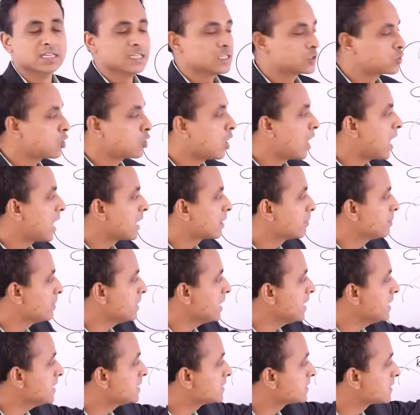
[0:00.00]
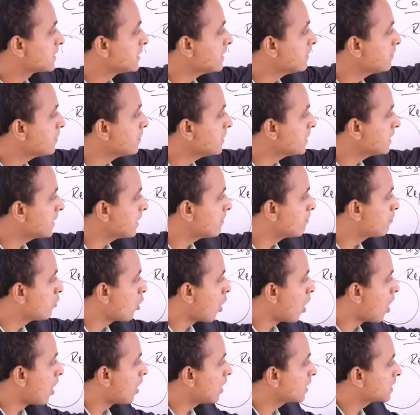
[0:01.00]
So RBI is keeping a
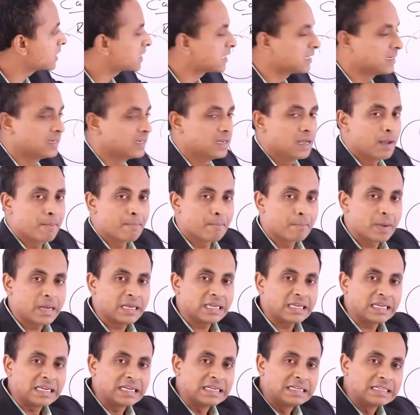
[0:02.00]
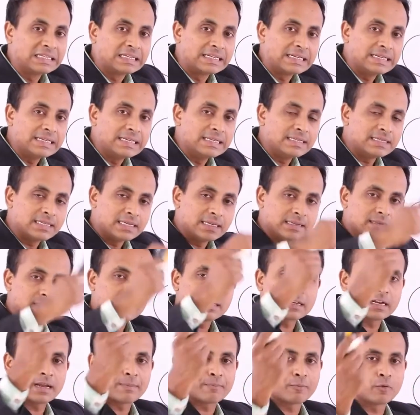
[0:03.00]
block by increasing
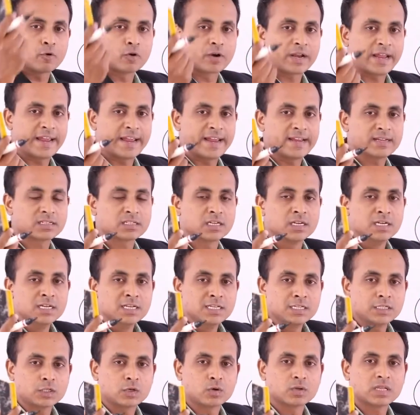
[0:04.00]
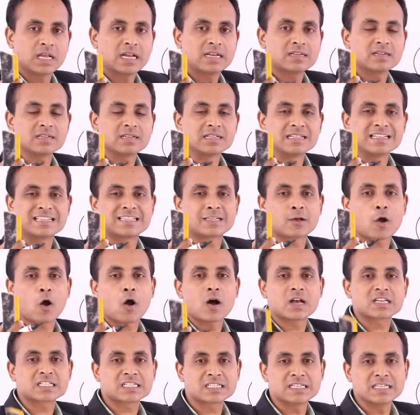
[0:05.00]
the repo rate so that these
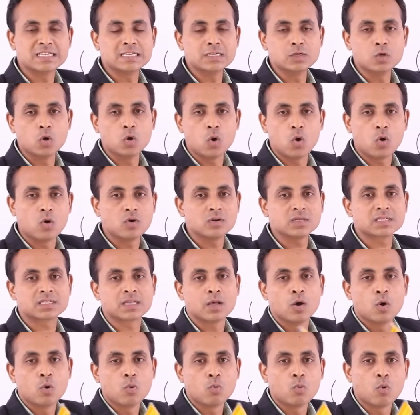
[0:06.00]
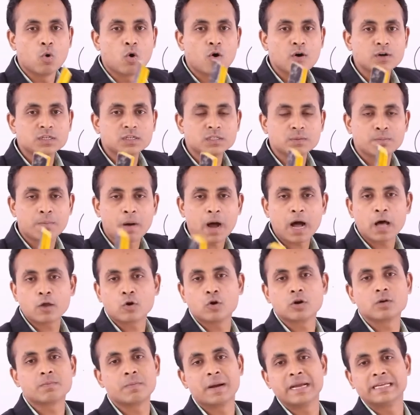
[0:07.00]
costly loans won't
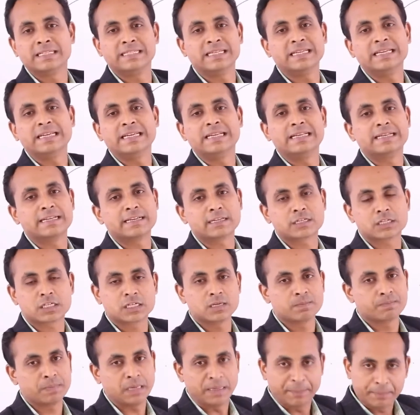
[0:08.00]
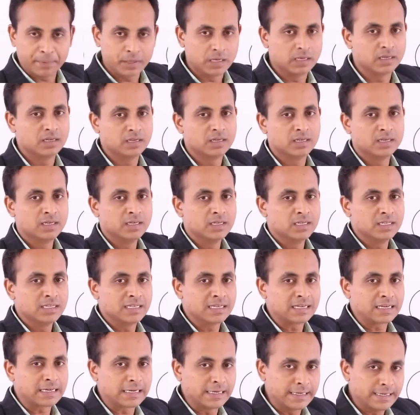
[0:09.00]
borrowed by the industry people.
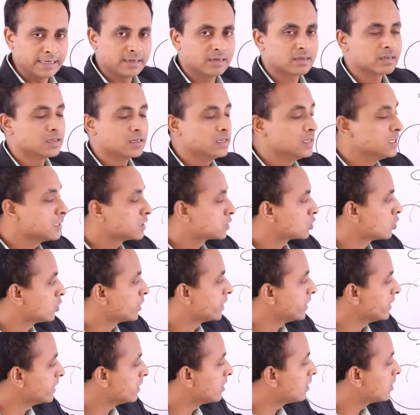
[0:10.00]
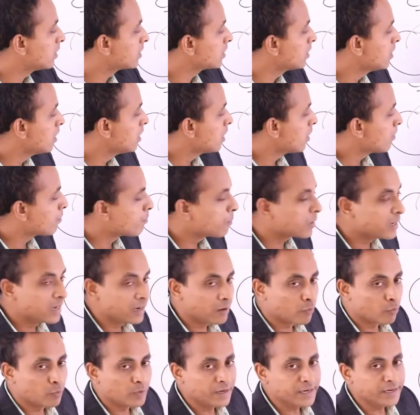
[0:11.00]
Clear? So here
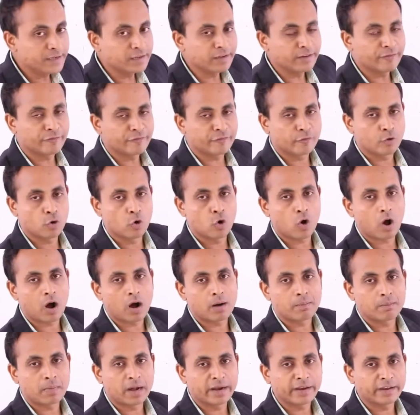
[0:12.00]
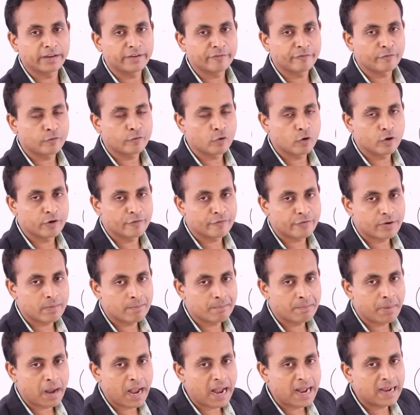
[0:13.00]
liquidity flow or money flow
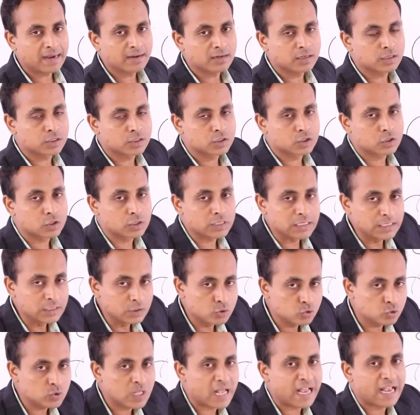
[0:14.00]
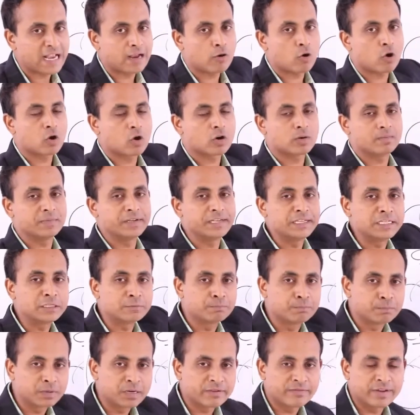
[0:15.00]
from bank into the economy is
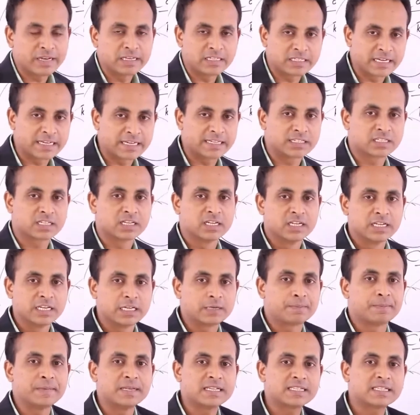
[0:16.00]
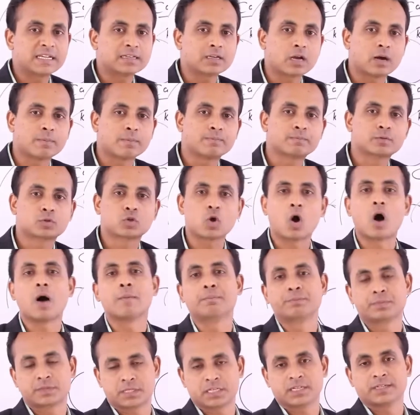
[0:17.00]
prevented. It means that
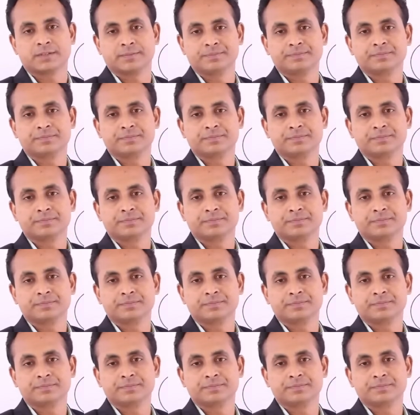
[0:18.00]
absorbed.